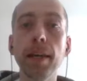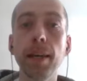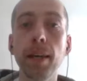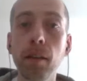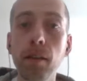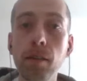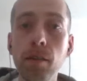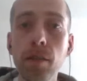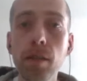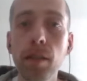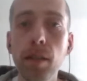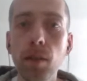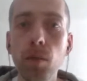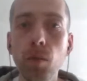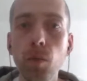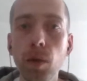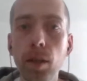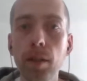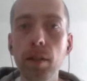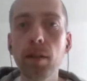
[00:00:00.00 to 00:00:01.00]
is
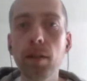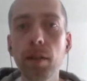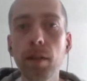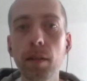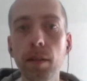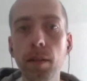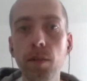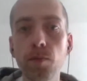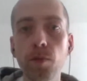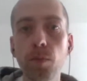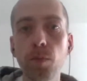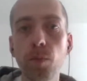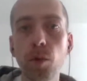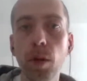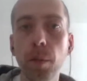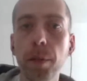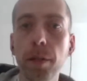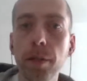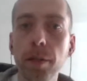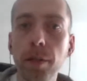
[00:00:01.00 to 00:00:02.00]
and what intellectual
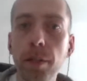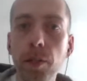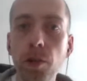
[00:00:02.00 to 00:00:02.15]
property